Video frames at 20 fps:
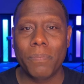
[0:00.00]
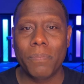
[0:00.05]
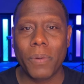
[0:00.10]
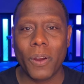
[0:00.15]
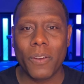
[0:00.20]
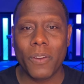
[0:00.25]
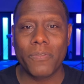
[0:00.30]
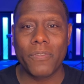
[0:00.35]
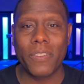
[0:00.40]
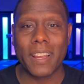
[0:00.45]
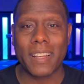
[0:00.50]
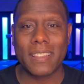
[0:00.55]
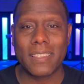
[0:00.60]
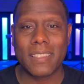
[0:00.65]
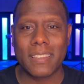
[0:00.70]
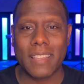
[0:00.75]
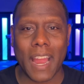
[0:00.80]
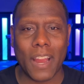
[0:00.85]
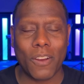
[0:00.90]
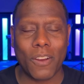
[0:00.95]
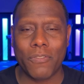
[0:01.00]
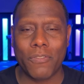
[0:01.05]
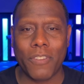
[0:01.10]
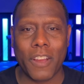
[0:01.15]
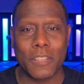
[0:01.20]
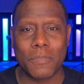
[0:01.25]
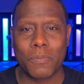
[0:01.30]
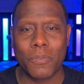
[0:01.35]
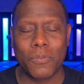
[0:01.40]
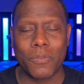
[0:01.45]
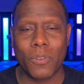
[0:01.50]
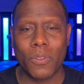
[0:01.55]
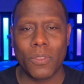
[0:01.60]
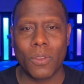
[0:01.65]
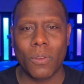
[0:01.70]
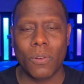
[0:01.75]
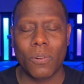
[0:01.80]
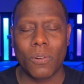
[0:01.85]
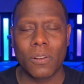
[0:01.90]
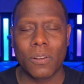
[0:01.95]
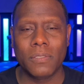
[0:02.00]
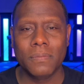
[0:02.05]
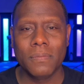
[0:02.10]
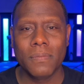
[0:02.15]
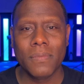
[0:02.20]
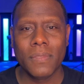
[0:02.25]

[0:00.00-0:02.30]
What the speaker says: perfect sacrifice before the Lord.